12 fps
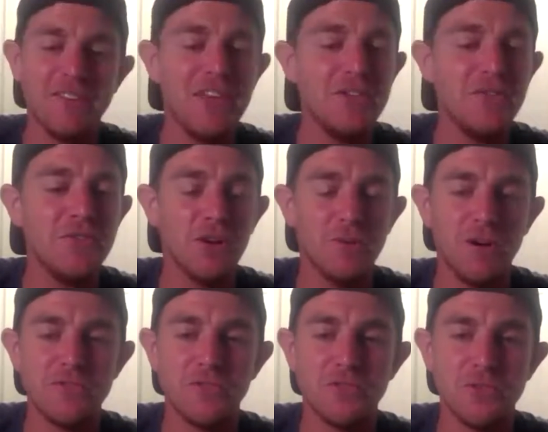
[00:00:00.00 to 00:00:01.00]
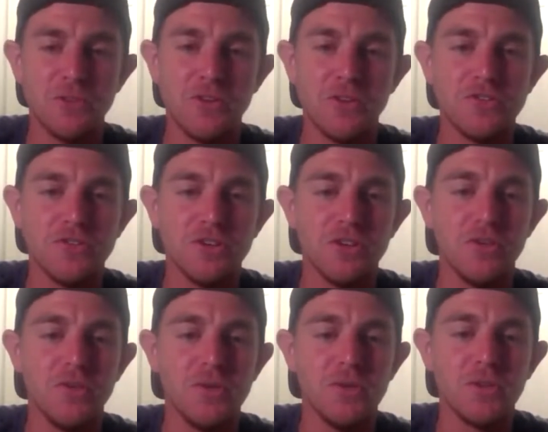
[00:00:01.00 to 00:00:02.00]
thank you so much for joining the show.
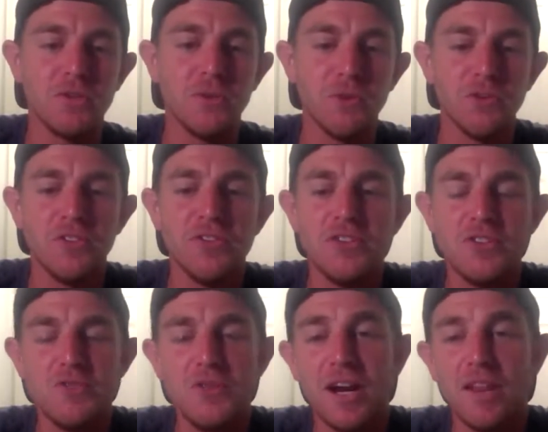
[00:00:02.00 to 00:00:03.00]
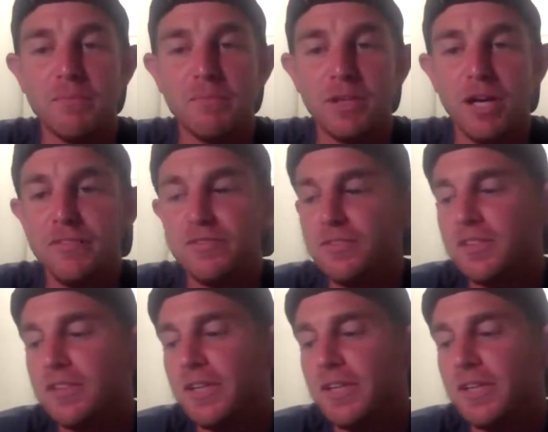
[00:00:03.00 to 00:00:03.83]
We look forward to seeing you down at the Bluff.